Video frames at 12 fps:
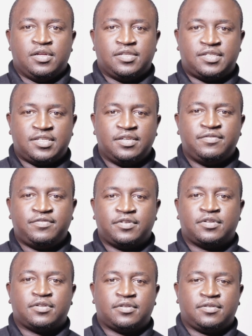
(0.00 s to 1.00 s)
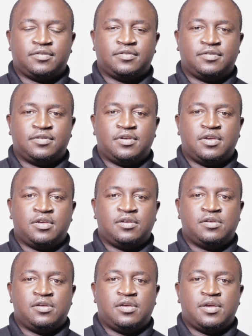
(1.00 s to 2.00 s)
Xinfin,
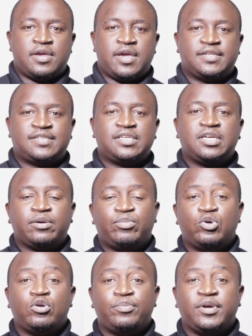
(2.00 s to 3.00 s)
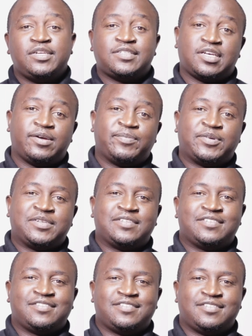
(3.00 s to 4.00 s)
a Singapore-based company,
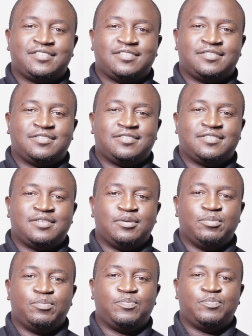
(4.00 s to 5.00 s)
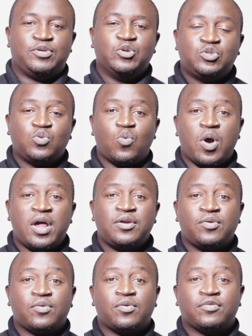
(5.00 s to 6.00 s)
built
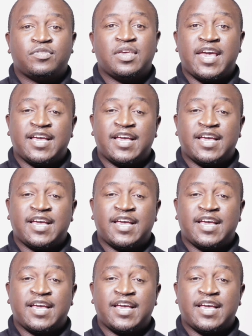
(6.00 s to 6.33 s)
one of the